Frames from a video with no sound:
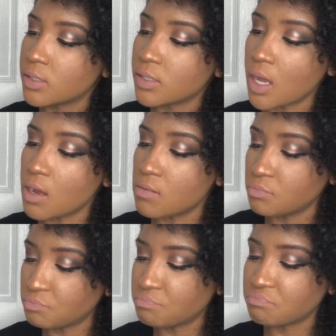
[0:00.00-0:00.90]
So
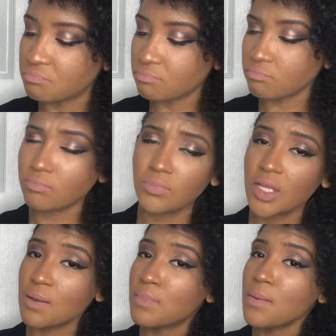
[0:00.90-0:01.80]

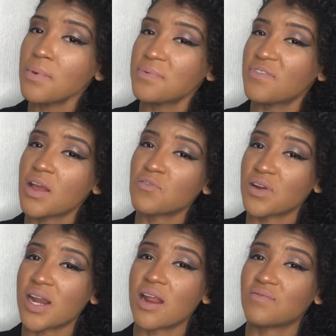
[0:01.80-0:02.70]
maybe if I
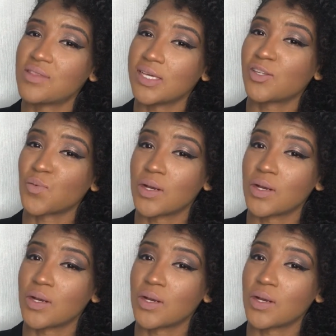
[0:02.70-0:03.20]
run out of this